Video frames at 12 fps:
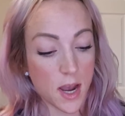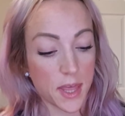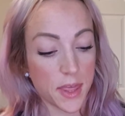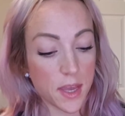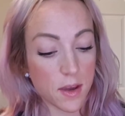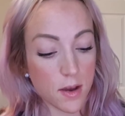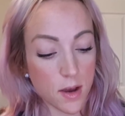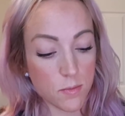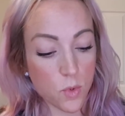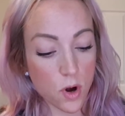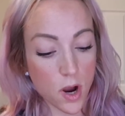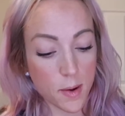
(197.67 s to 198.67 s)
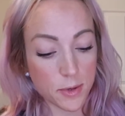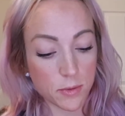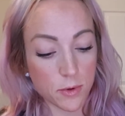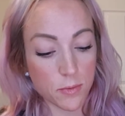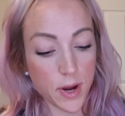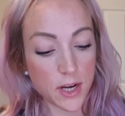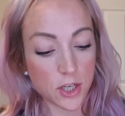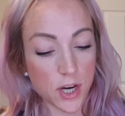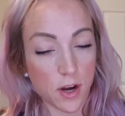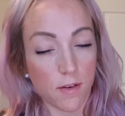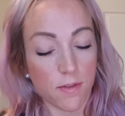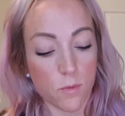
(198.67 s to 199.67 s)
I think a more optimal range
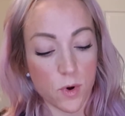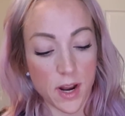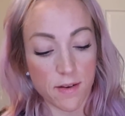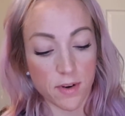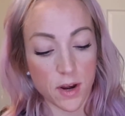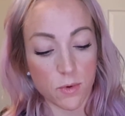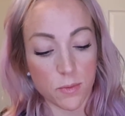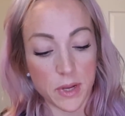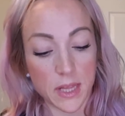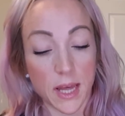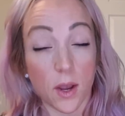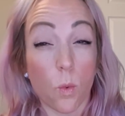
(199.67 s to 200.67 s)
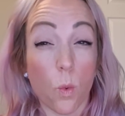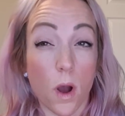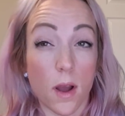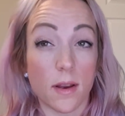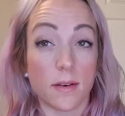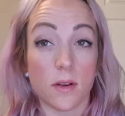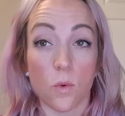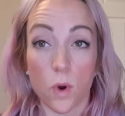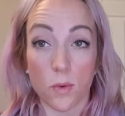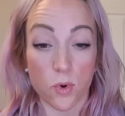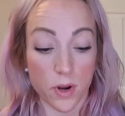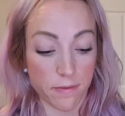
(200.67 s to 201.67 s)
here from what I've read would be like 1 to
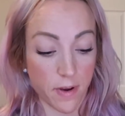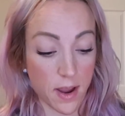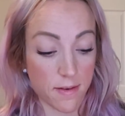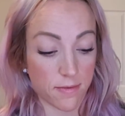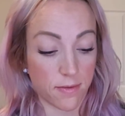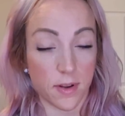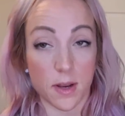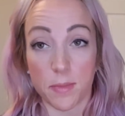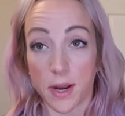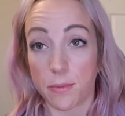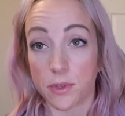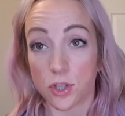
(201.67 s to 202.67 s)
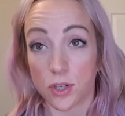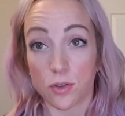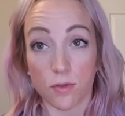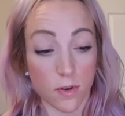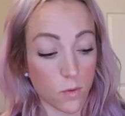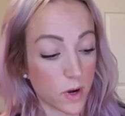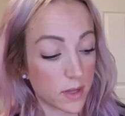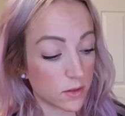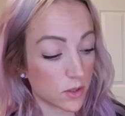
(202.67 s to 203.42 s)
1.5, and mine was just over 1.